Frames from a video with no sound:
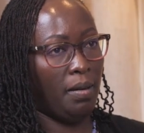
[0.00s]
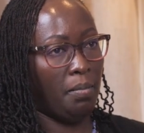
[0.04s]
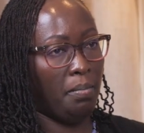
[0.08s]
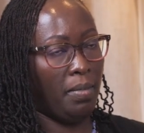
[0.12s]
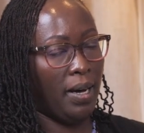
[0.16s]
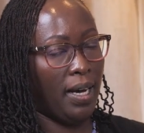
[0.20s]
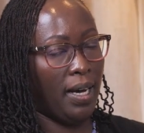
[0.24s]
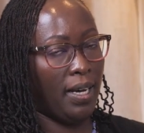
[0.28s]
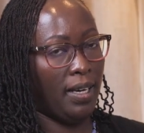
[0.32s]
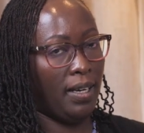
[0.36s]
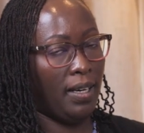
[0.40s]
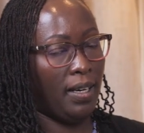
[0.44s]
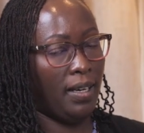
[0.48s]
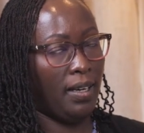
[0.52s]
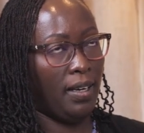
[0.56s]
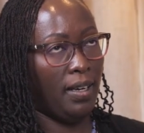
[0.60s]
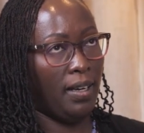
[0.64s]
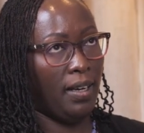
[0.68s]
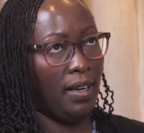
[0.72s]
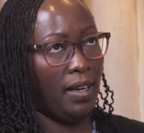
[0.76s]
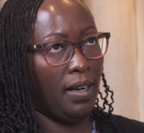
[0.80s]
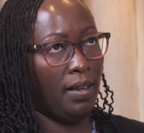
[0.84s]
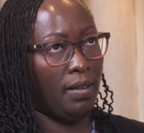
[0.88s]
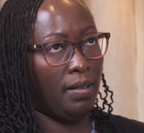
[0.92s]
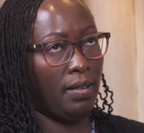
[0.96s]

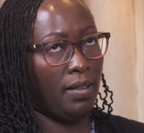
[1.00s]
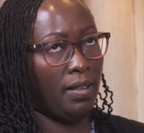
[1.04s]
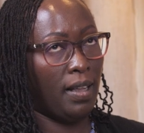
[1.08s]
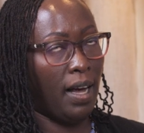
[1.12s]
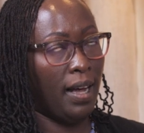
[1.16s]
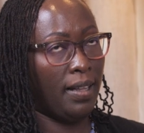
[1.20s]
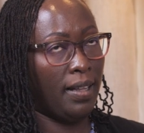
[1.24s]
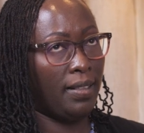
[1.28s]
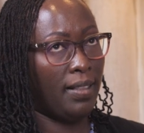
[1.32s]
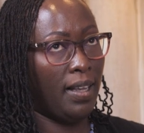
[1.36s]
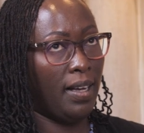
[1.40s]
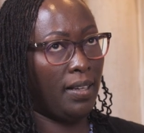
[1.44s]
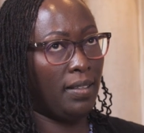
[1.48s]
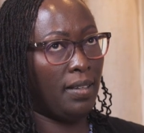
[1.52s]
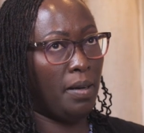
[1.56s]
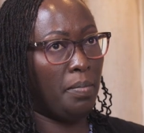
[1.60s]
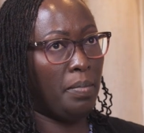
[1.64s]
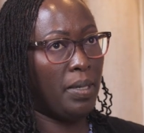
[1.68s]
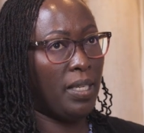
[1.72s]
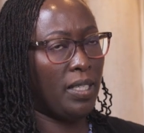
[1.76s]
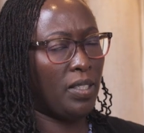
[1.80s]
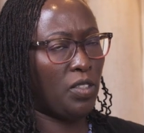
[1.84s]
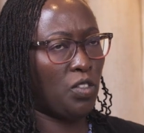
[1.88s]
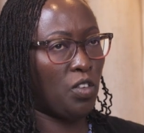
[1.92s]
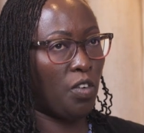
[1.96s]
then the
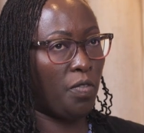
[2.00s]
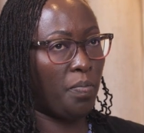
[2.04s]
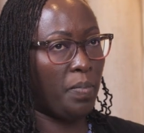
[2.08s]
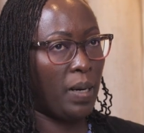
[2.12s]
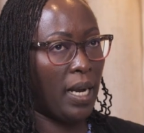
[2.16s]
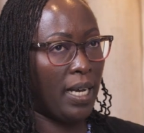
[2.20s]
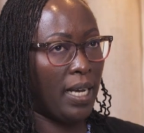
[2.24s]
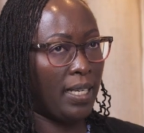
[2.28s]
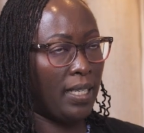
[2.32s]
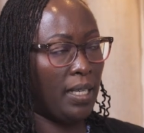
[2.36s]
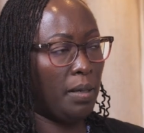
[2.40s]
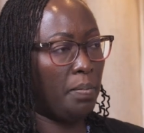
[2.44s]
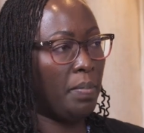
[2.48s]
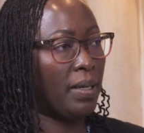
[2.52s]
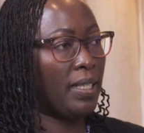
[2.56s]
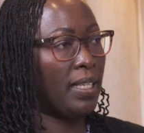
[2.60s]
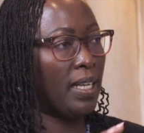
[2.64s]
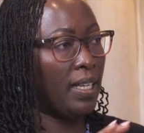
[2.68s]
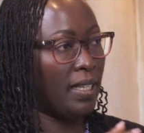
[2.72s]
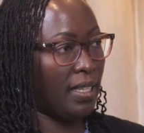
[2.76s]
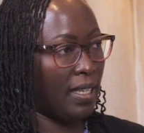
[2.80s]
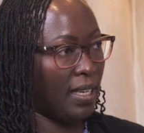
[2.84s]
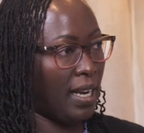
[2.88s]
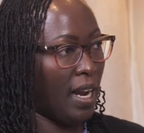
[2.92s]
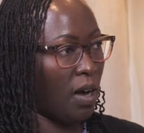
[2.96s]
Ministry of Planning, but
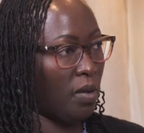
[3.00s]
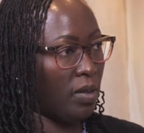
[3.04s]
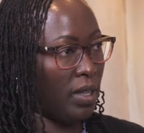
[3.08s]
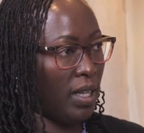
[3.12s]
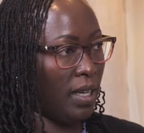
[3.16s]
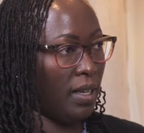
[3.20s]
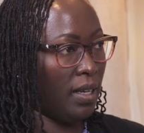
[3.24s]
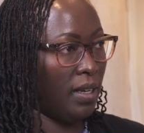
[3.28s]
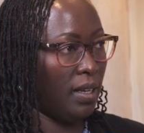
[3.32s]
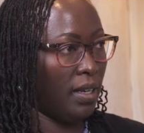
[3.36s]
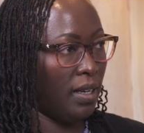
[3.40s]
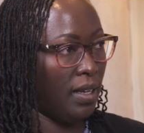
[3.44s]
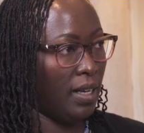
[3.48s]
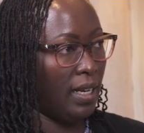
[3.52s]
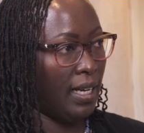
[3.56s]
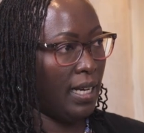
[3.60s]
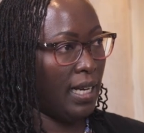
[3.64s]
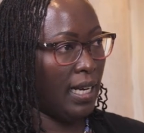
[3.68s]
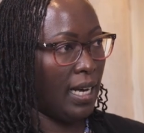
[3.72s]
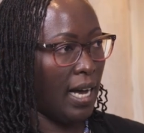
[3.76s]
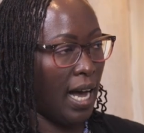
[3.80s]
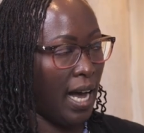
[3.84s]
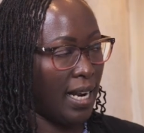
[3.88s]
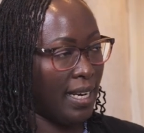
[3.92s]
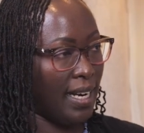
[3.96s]
then now they
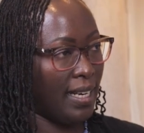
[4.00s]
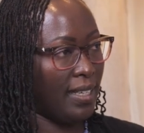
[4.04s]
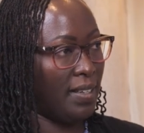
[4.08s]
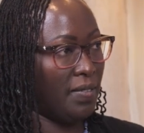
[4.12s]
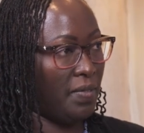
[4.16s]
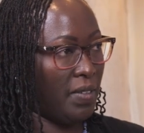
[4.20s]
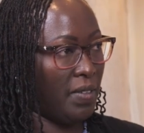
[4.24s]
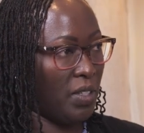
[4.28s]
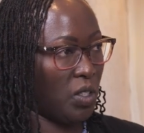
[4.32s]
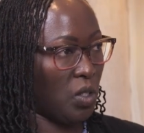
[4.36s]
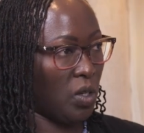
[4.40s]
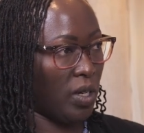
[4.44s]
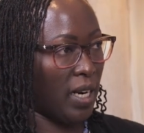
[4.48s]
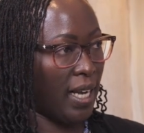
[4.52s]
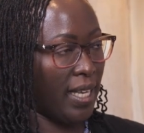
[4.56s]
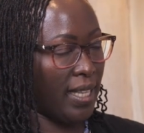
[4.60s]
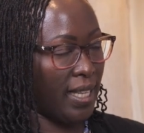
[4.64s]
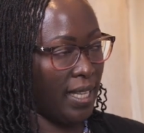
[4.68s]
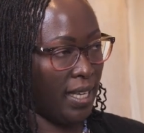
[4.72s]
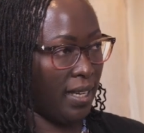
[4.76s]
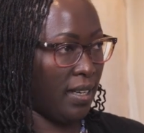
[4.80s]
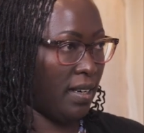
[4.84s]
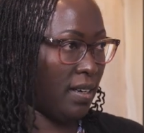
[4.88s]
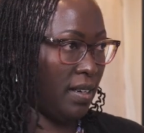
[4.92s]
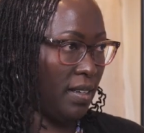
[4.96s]
had a division, I
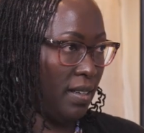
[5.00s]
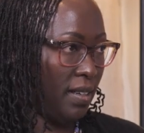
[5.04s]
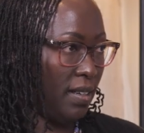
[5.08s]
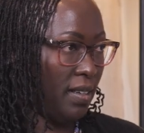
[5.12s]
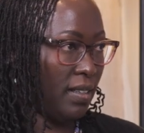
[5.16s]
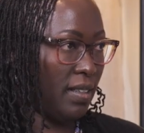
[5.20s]
think,